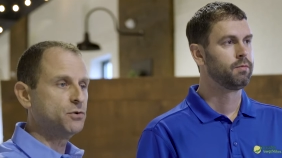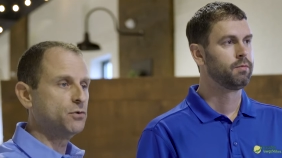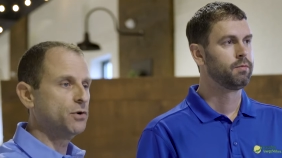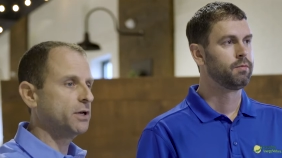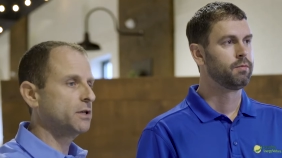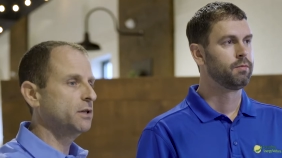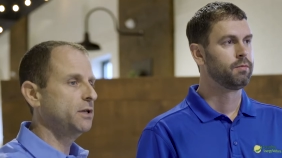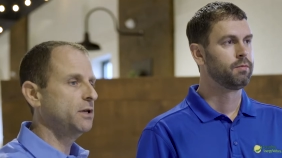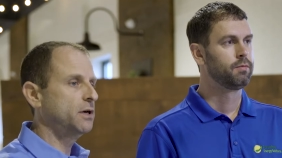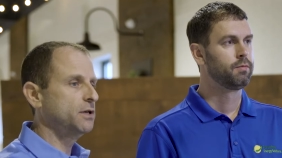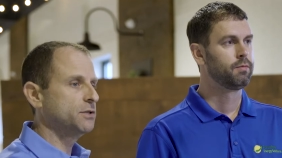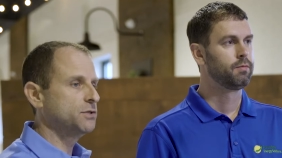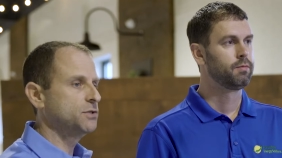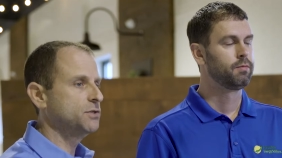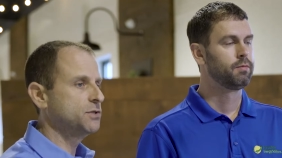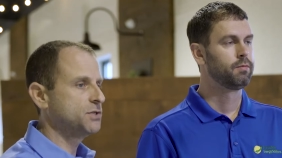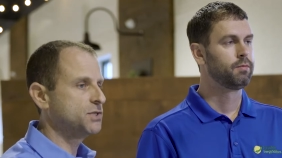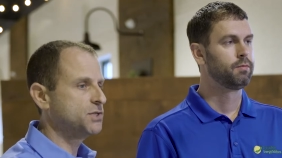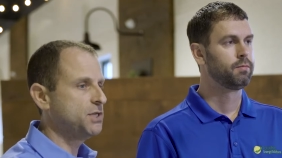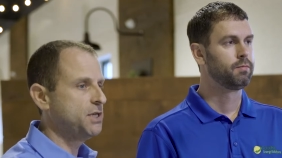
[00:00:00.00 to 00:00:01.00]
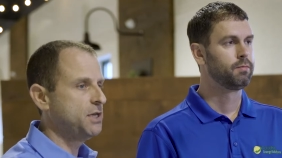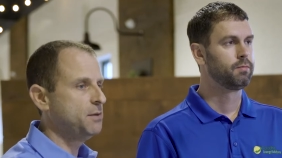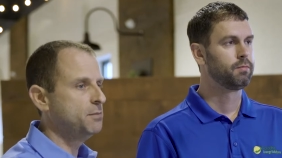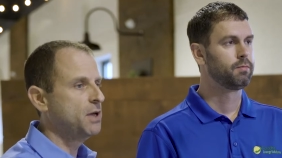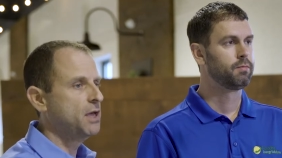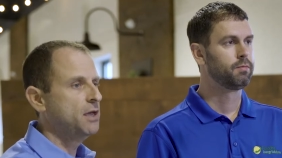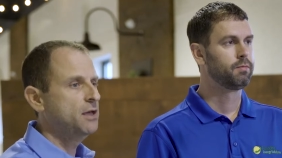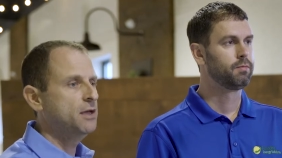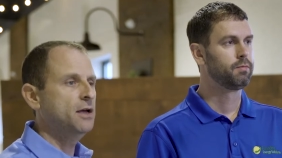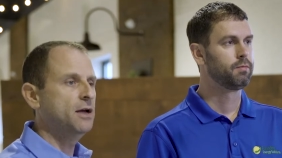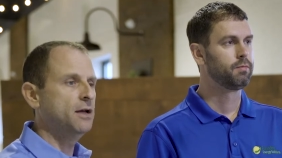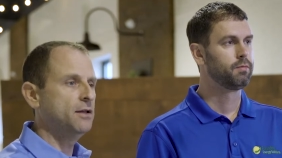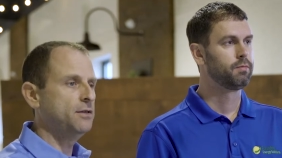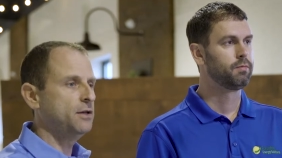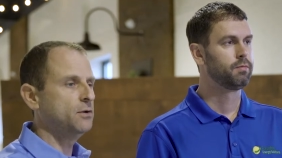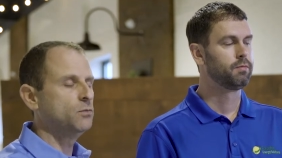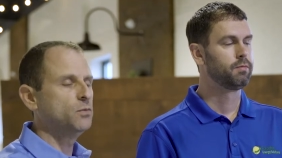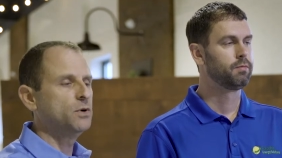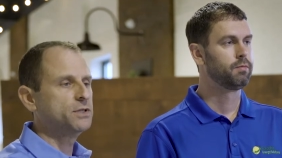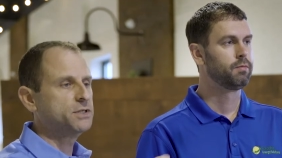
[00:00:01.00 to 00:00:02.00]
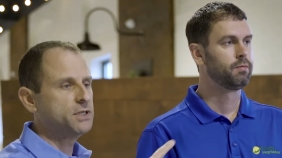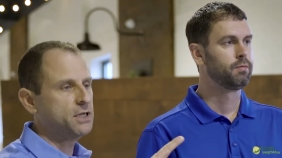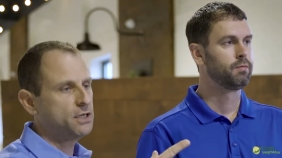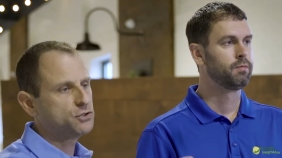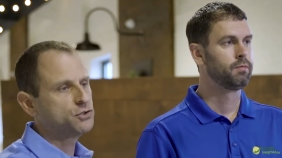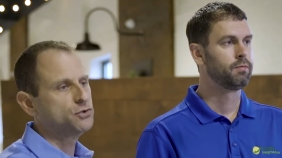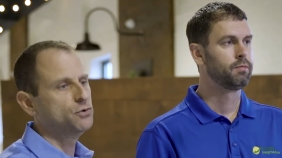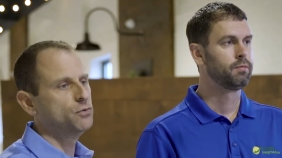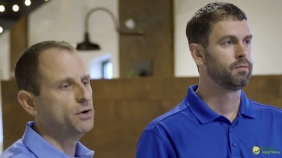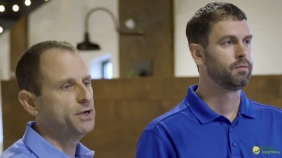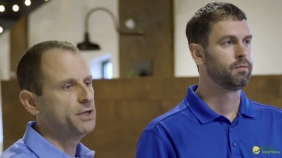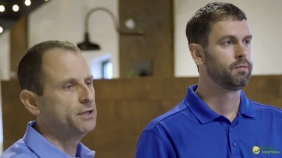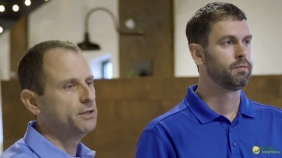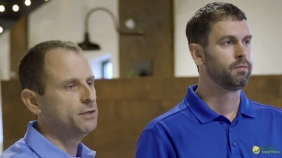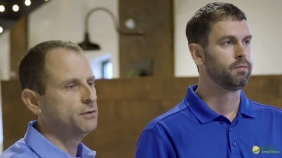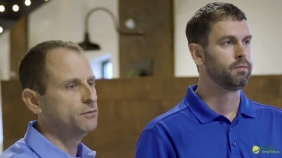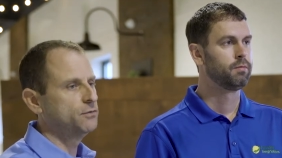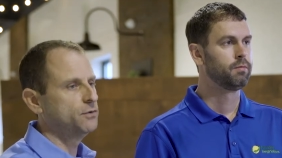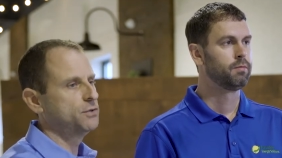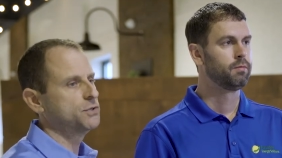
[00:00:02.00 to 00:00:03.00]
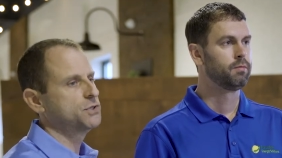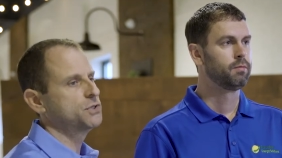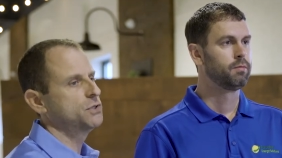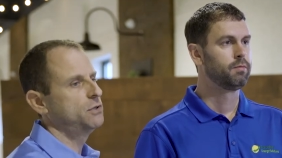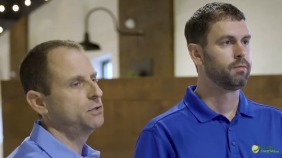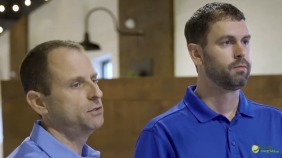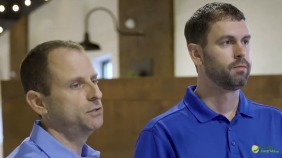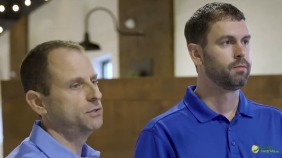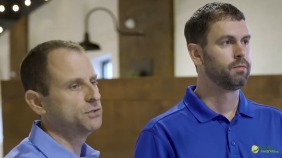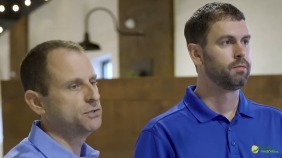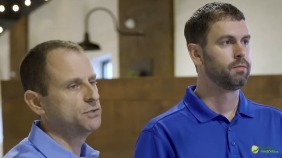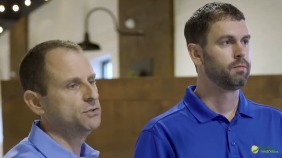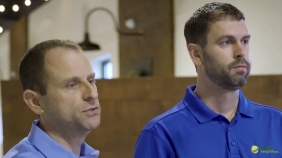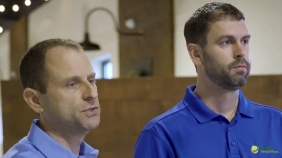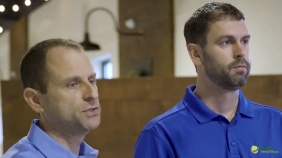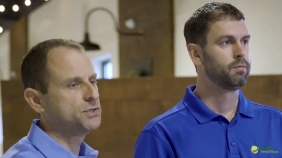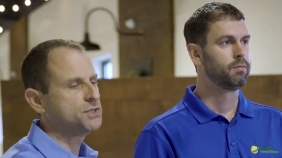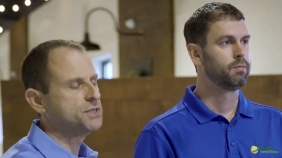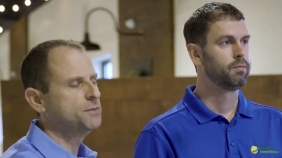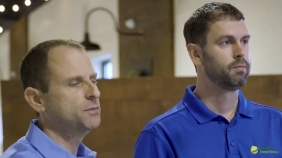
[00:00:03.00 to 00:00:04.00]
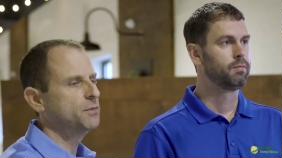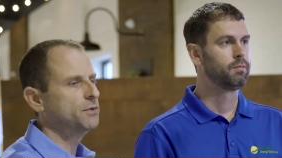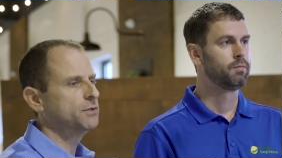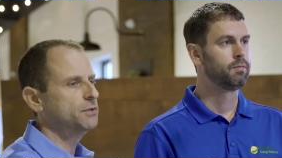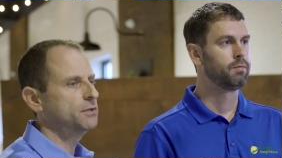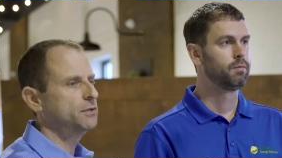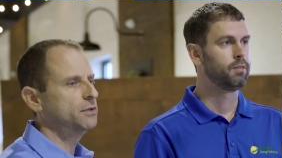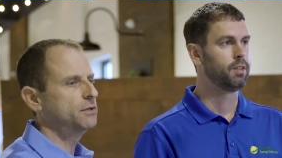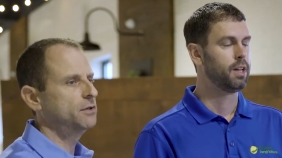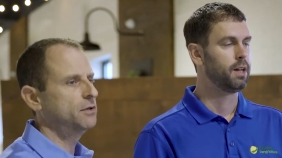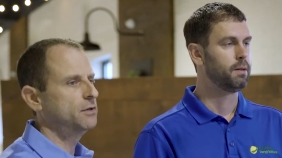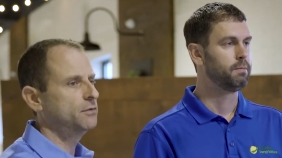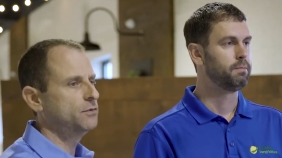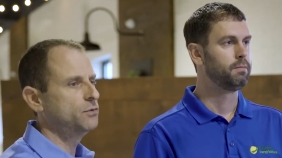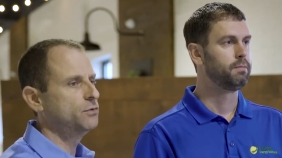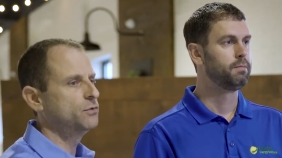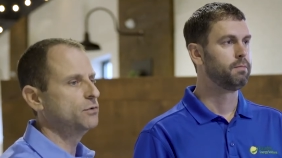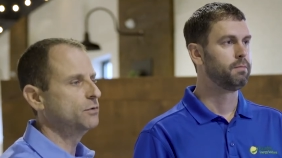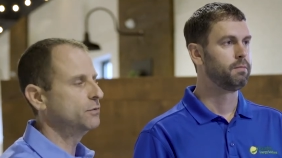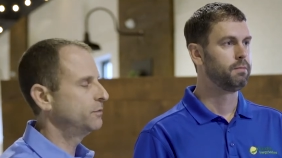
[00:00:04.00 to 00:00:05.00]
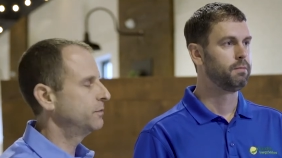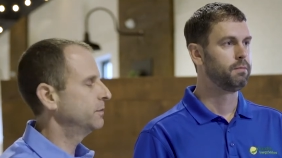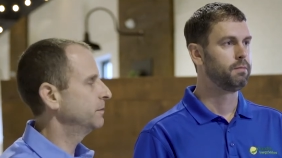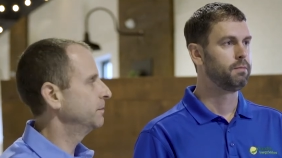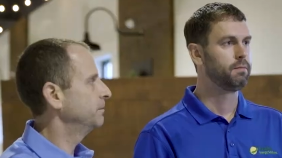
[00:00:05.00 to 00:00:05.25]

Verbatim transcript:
Speaker 1: directly onto the seam, and then we attach the railing for the solar to the seam uh, yeah. of the roof.